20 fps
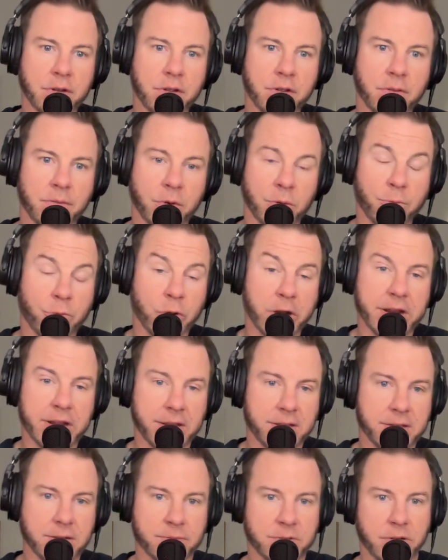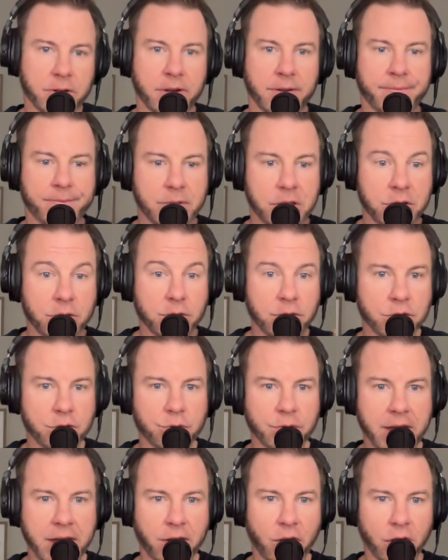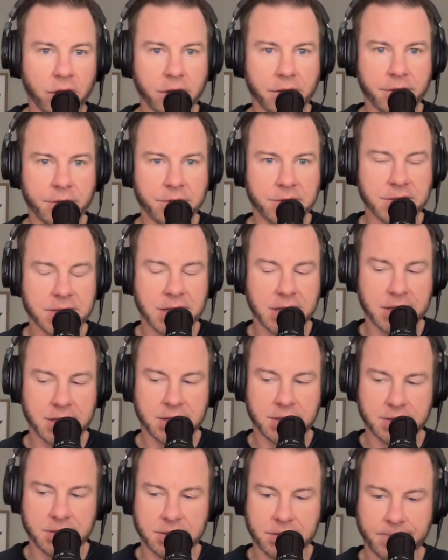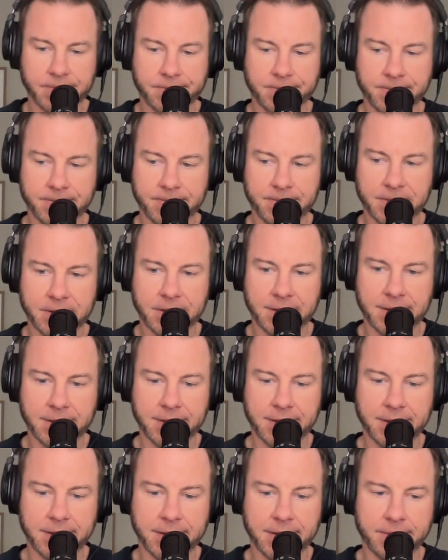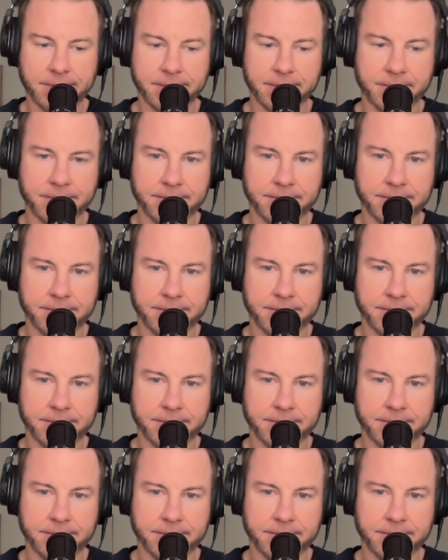Meridius, I'm sorry. You get all of those things, and